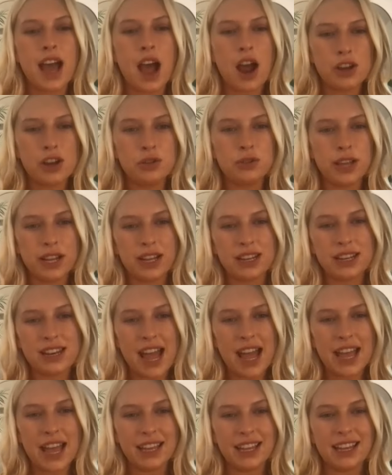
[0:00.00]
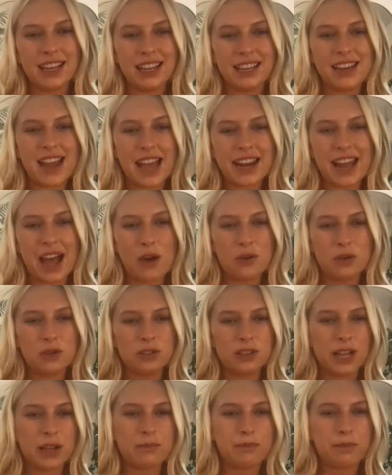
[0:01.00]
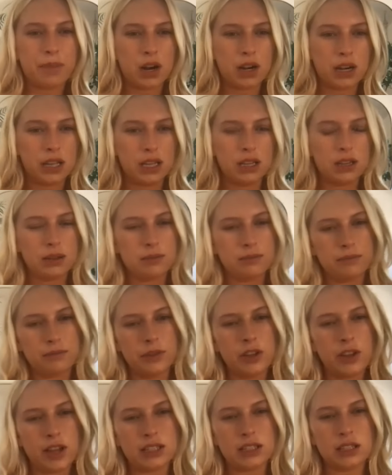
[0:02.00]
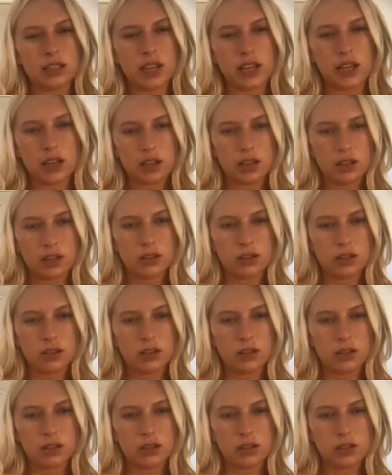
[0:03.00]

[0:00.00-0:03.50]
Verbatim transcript: are you like night a night owl like party? We like to like.